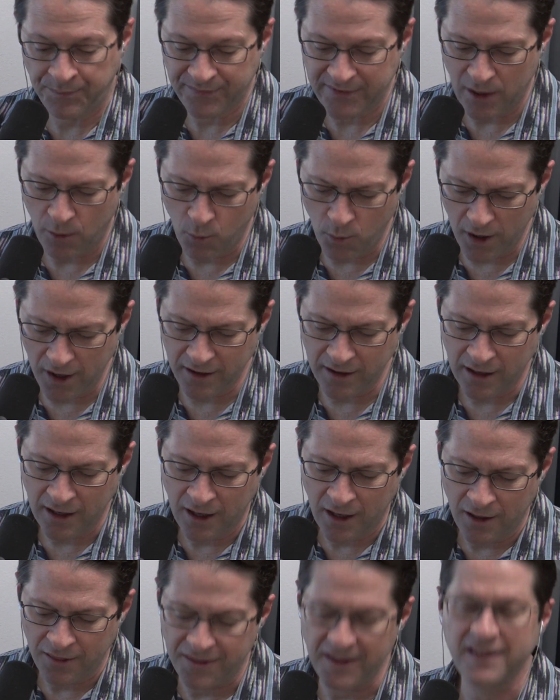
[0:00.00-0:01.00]
Now, one
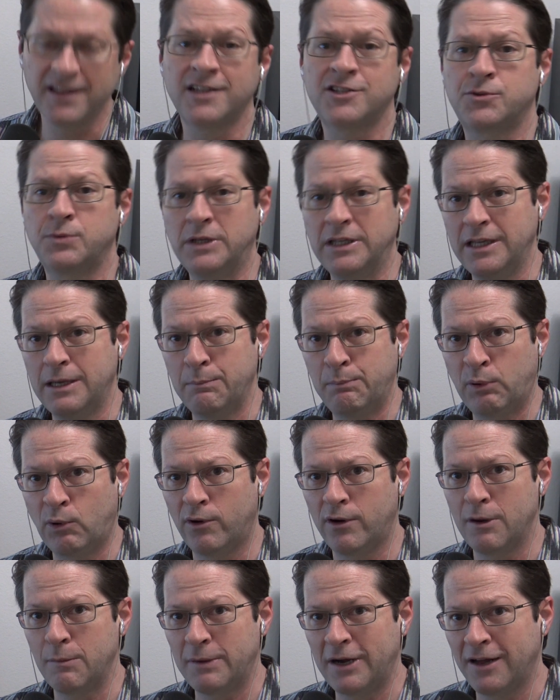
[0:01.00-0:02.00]
thing that's really
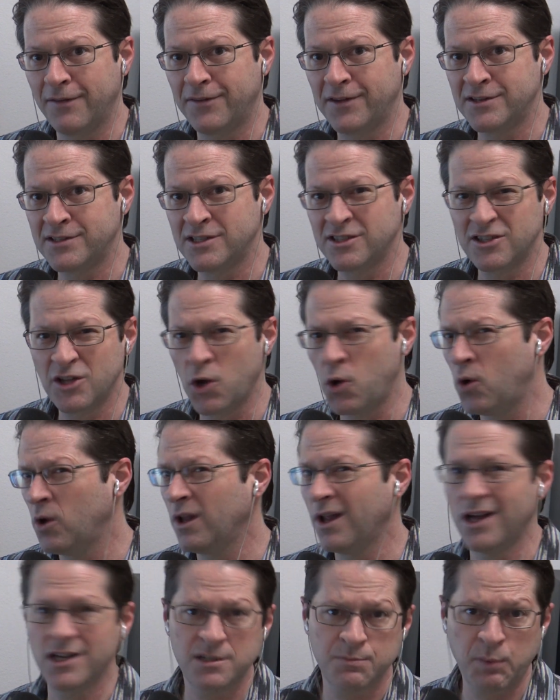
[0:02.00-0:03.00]
important about this is the
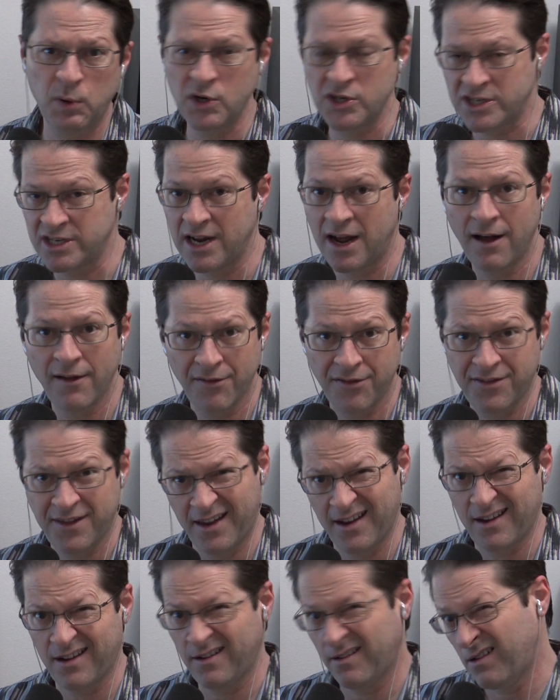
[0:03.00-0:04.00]
whole us pushed out
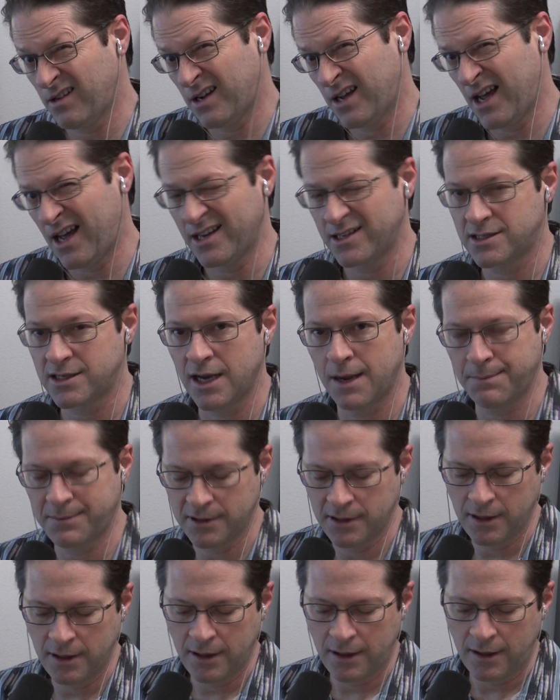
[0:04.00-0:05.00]
thing concept.